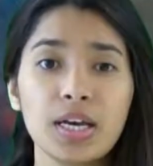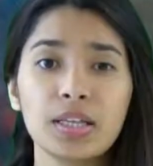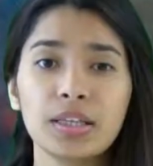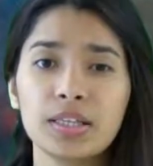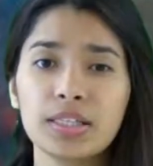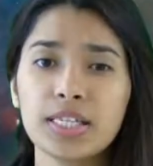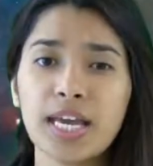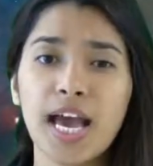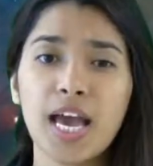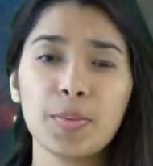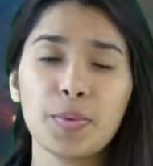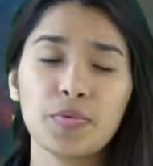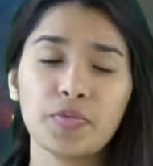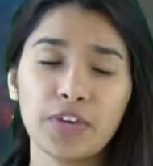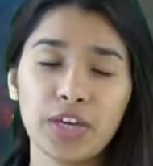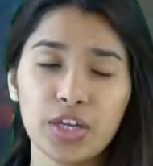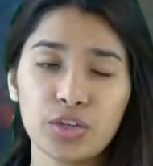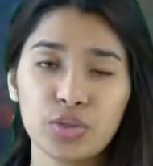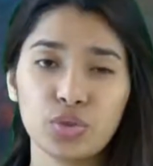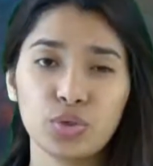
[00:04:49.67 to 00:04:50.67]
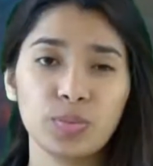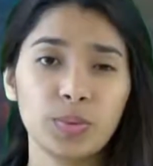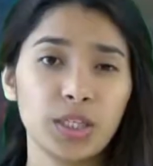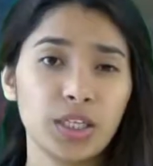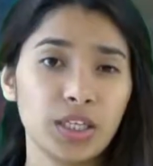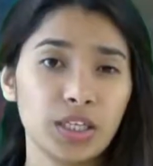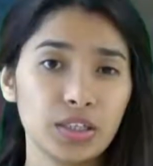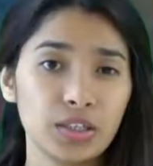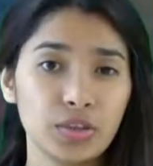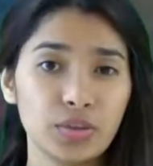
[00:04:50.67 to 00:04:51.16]
The type of entropy
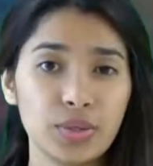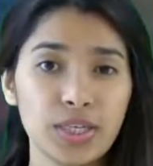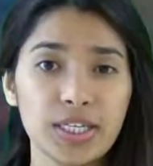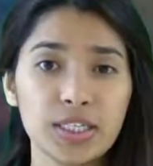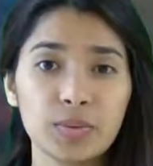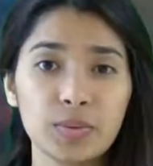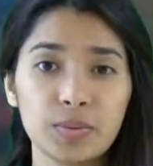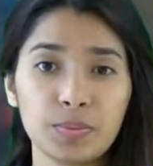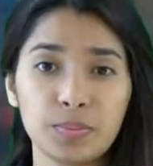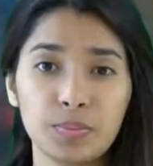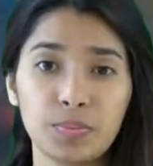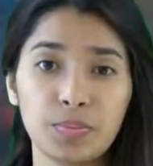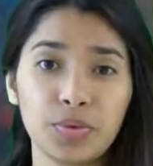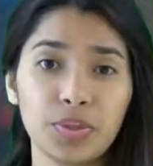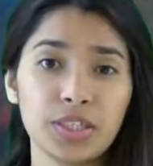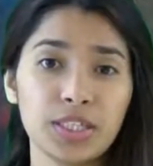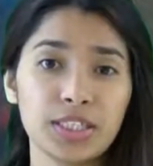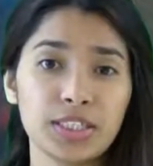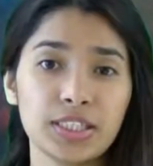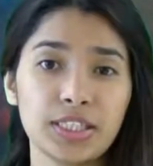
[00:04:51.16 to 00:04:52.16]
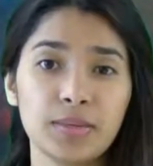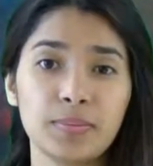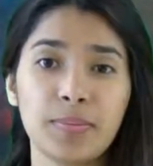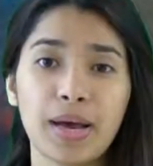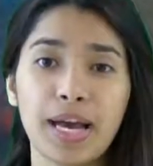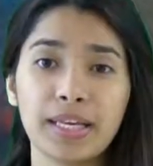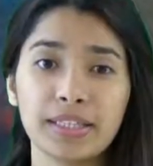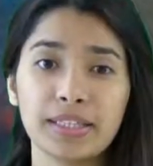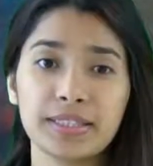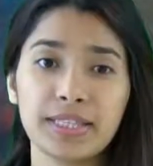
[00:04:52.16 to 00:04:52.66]
increase predicted
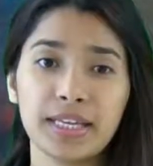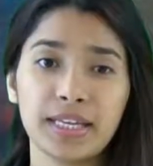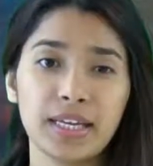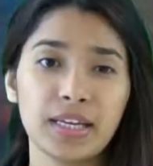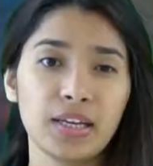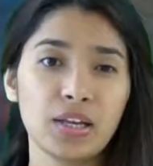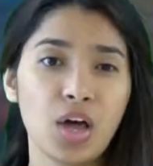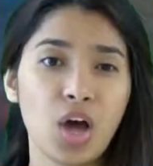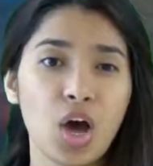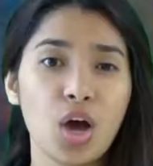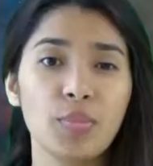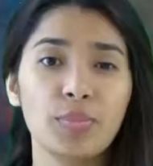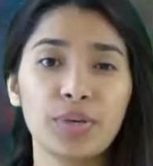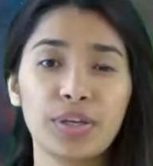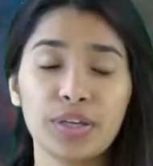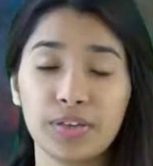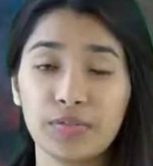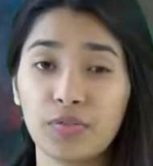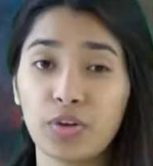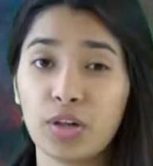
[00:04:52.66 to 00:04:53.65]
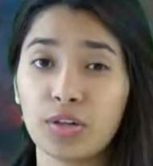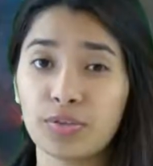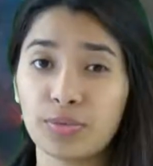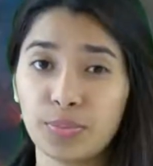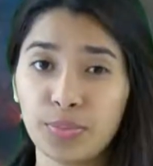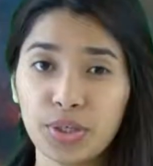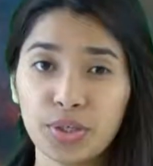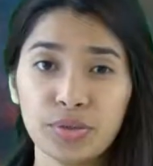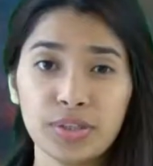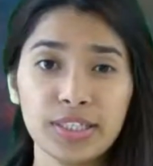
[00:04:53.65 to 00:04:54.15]
by the second law involves
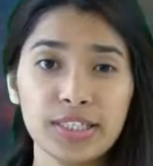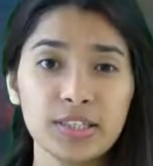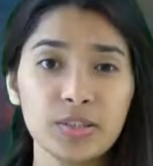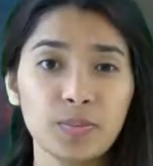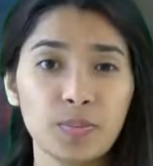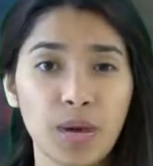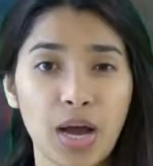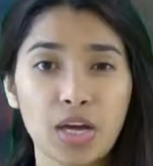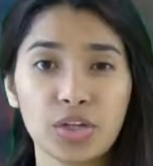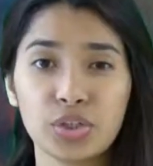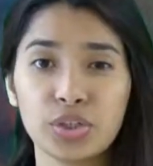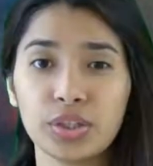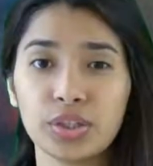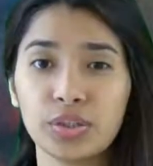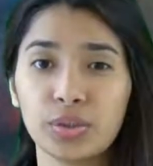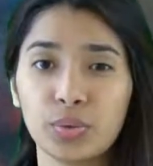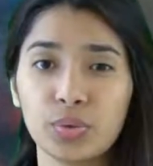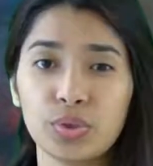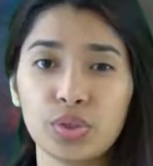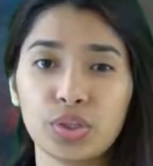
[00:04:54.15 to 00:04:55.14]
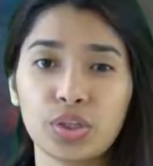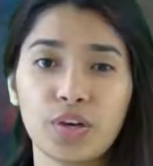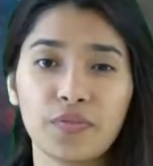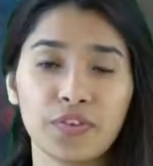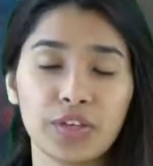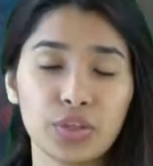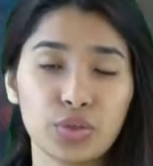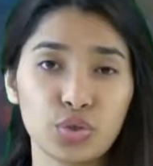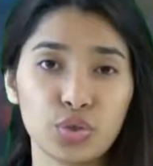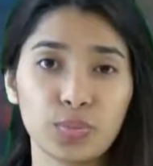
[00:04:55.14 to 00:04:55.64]
purely spatial notion of
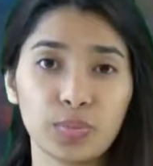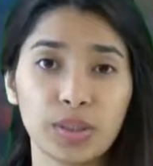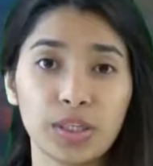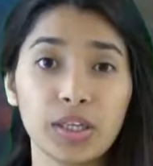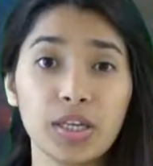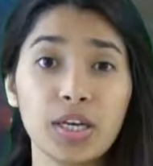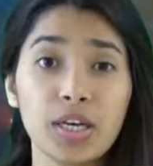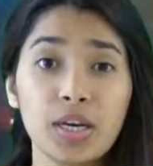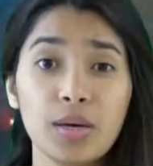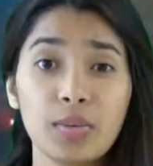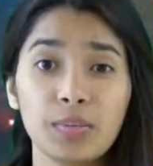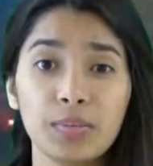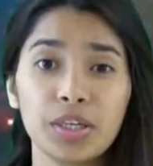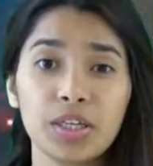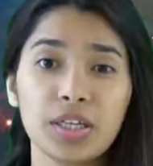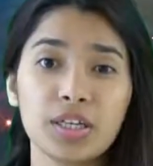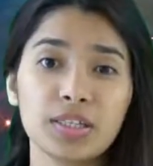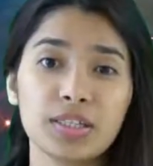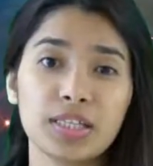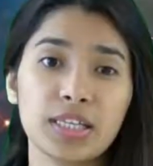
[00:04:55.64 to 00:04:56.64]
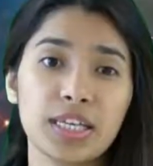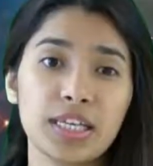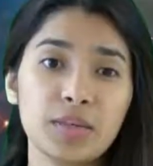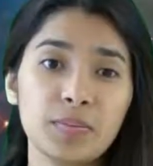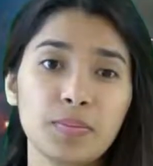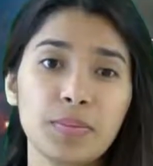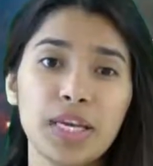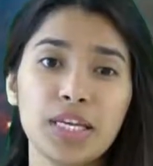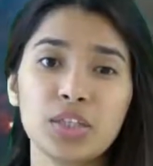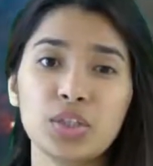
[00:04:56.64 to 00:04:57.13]
entropy, because it
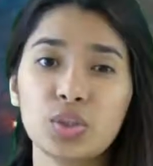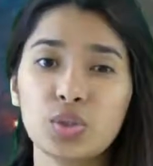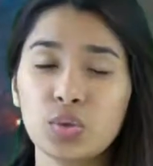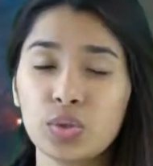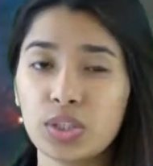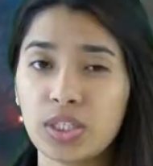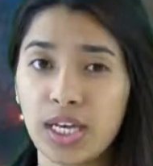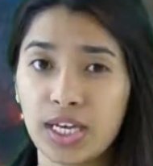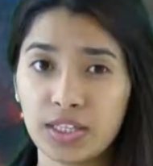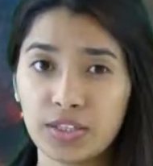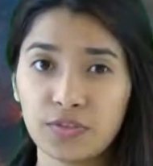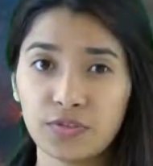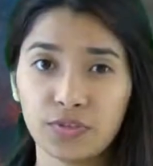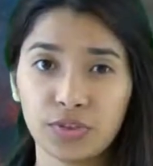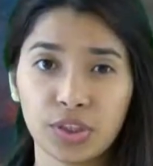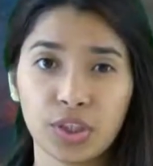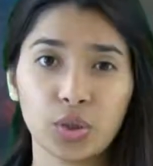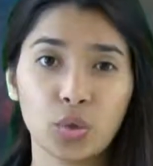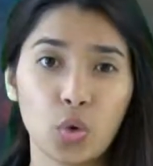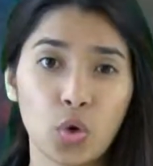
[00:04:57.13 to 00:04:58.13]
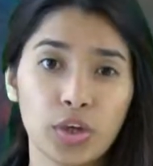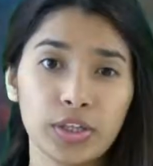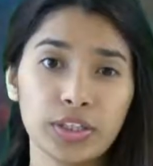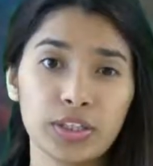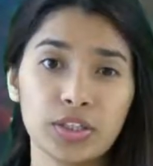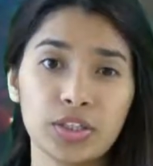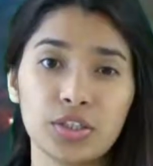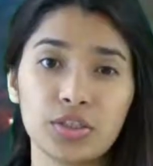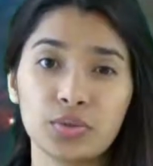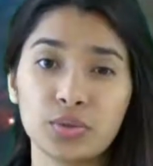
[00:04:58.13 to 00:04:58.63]
makes no sense for a
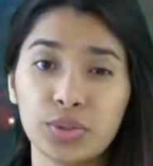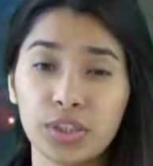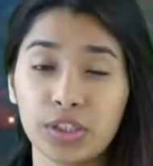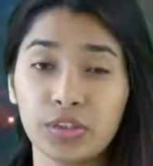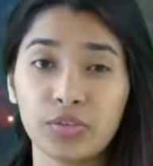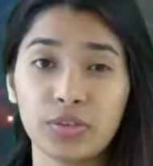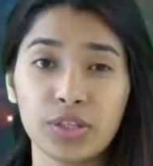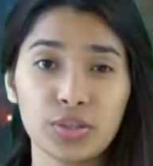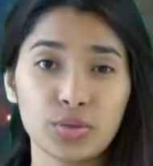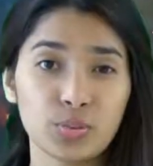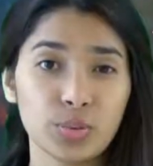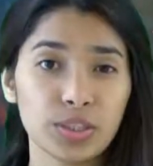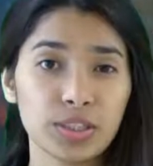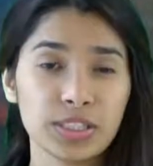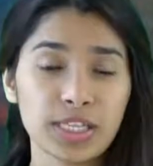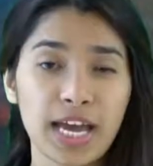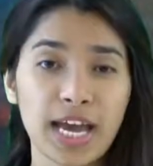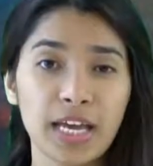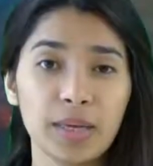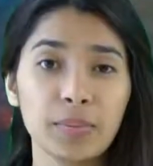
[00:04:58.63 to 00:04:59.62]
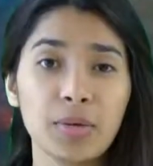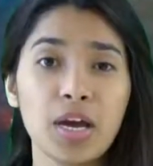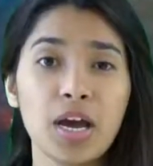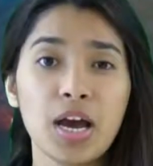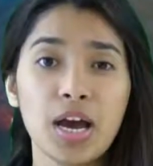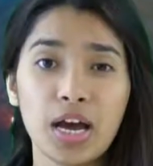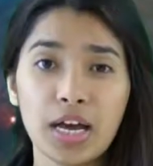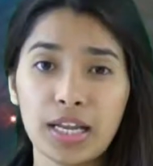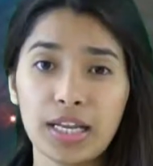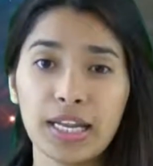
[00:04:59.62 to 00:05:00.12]
quantity to increase with time
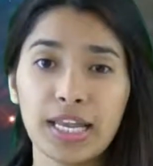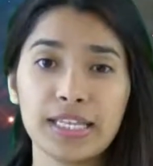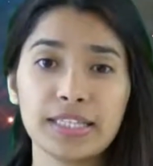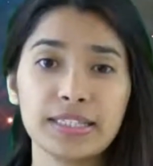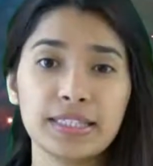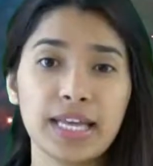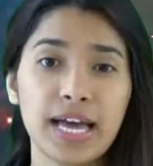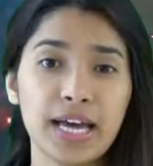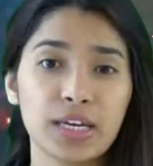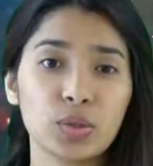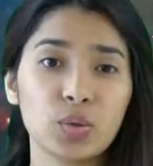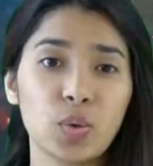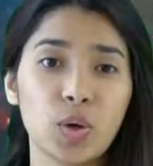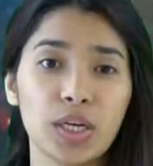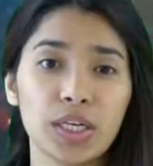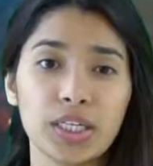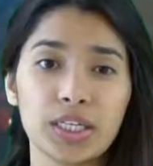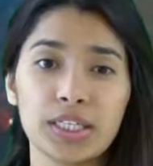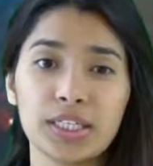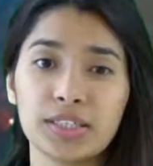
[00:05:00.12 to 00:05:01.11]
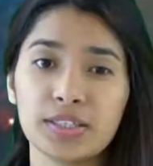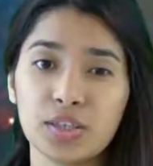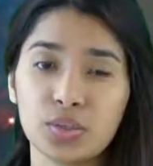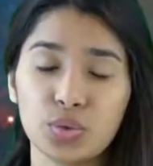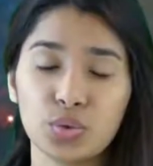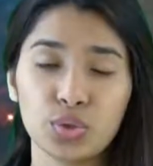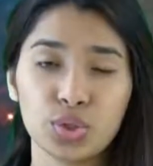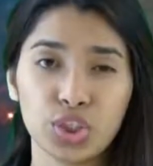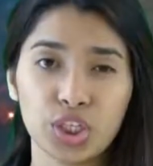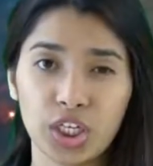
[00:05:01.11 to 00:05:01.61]
unless that quantity is
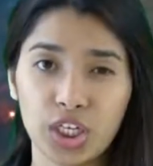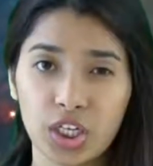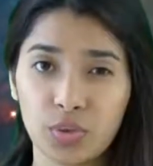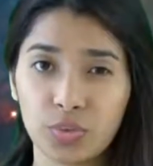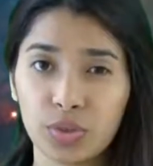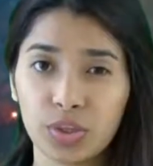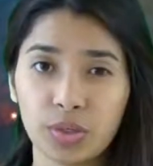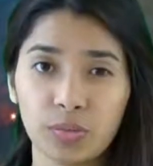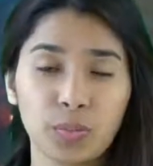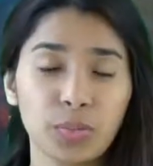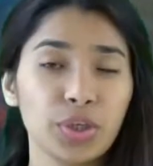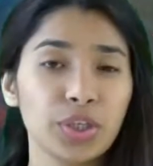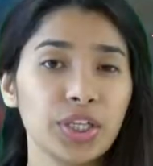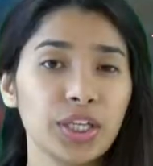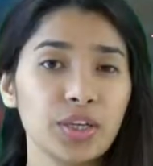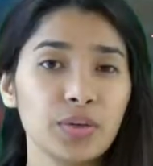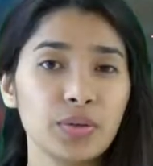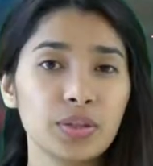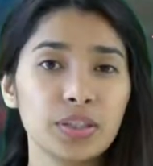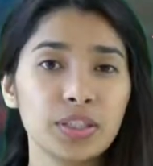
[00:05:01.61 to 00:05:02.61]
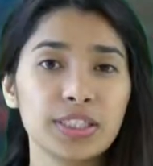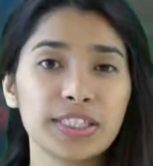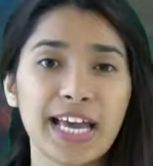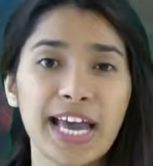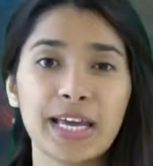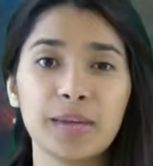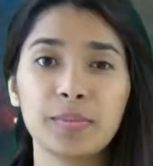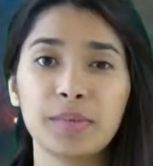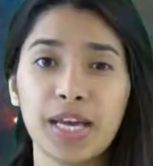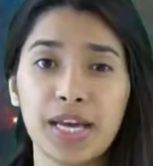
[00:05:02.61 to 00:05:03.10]
associated with a particular
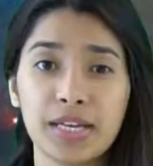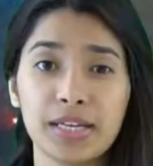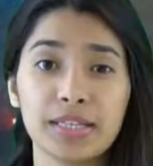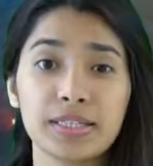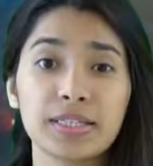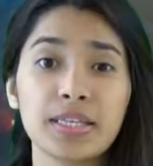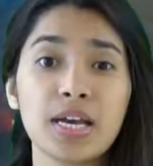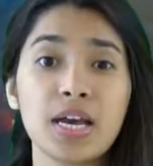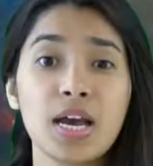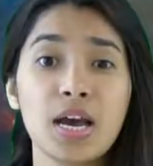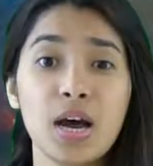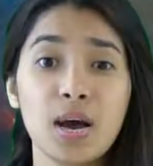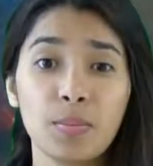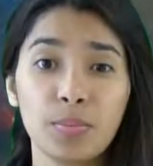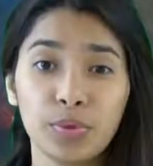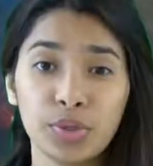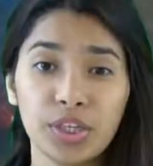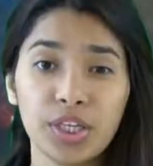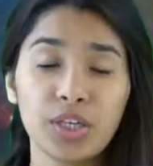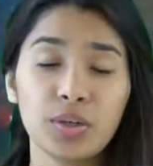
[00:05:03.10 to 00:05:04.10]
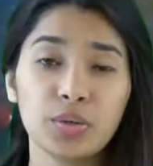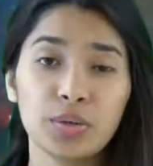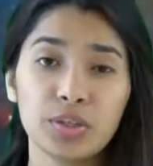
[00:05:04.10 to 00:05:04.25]
time, that is, particular